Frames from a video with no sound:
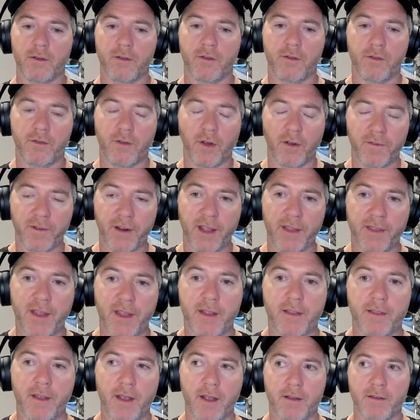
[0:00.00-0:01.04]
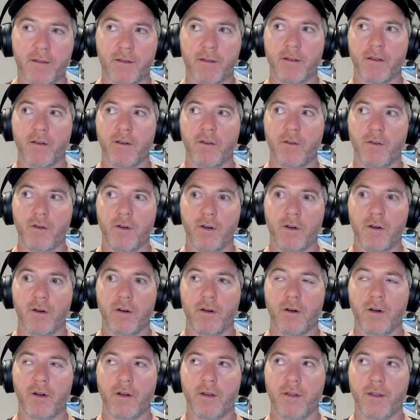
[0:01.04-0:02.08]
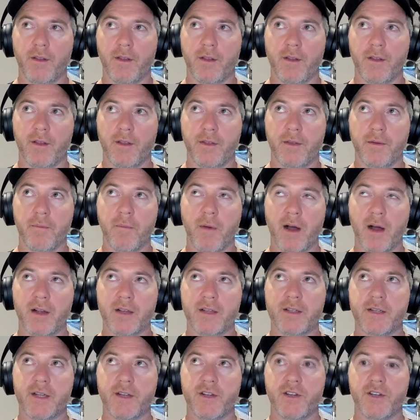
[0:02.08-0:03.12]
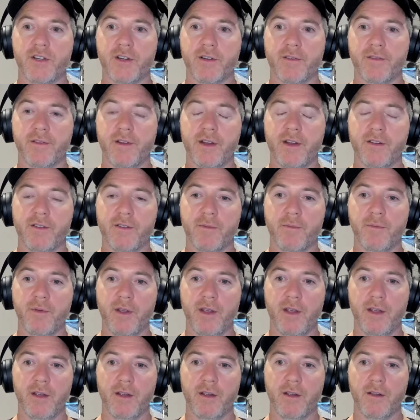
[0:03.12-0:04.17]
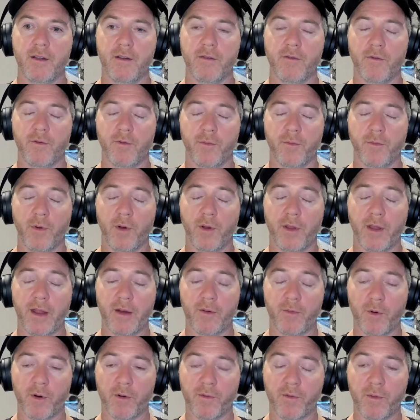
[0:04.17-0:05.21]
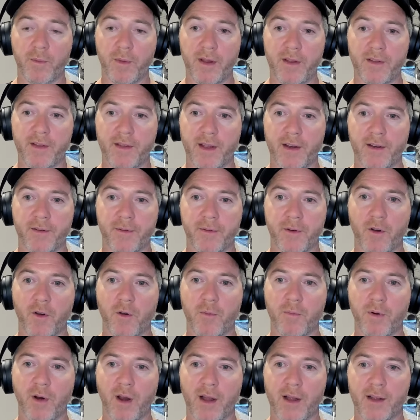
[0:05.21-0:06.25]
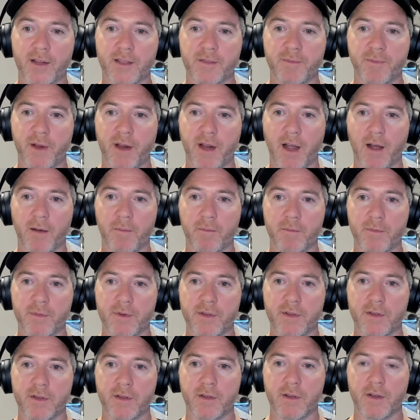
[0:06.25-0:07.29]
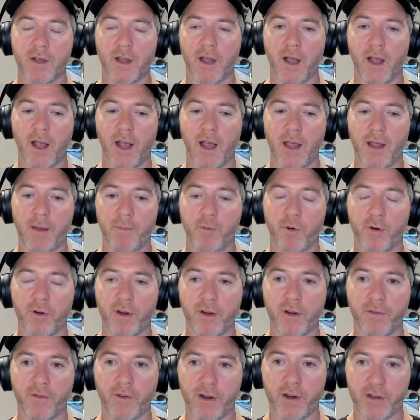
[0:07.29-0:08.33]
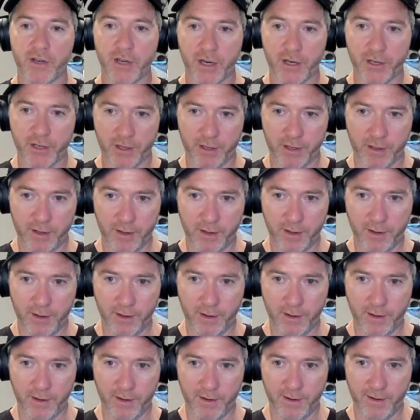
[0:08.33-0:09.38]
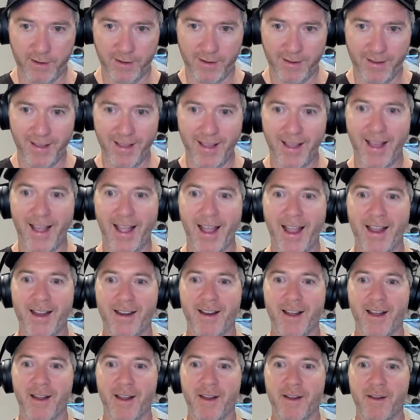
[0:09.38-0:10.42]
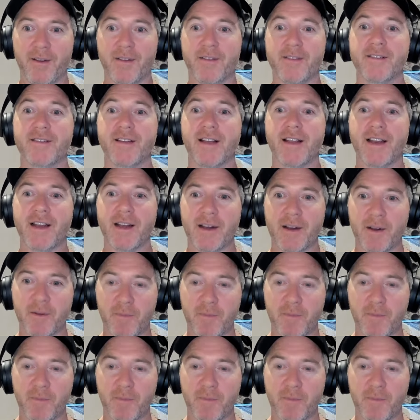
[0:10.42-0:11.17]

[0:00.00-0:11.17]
Don't forget that the mindset shift needs to be, what that word for me is, that compliance becomes a point of differentiation and a selling